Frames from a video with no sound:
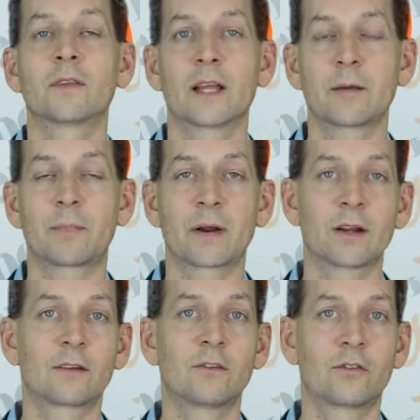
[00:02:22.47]
Lake
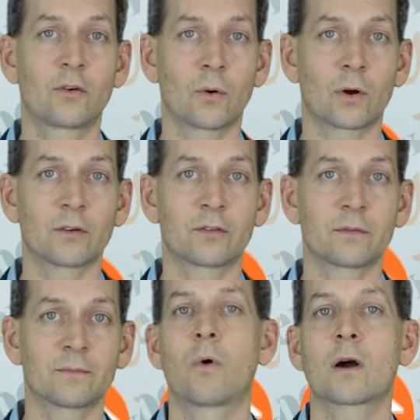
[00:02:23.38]
Barrington
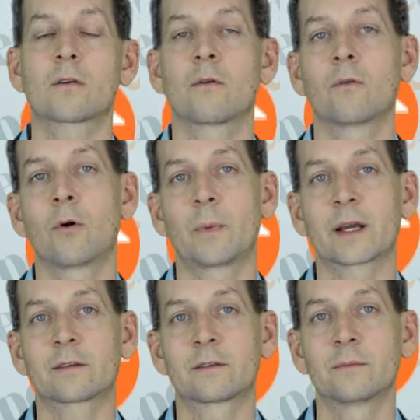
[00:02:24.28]
Shores, water
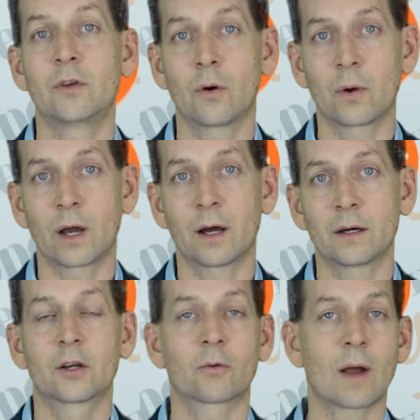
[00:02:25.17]
aerobics, yoga,
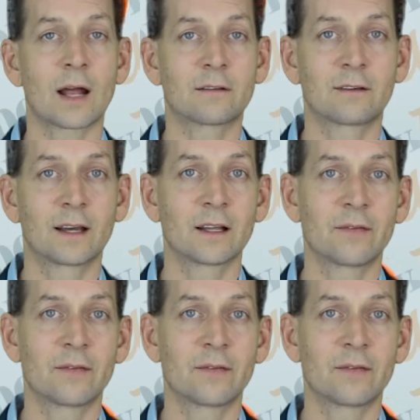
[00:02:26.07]
garage sale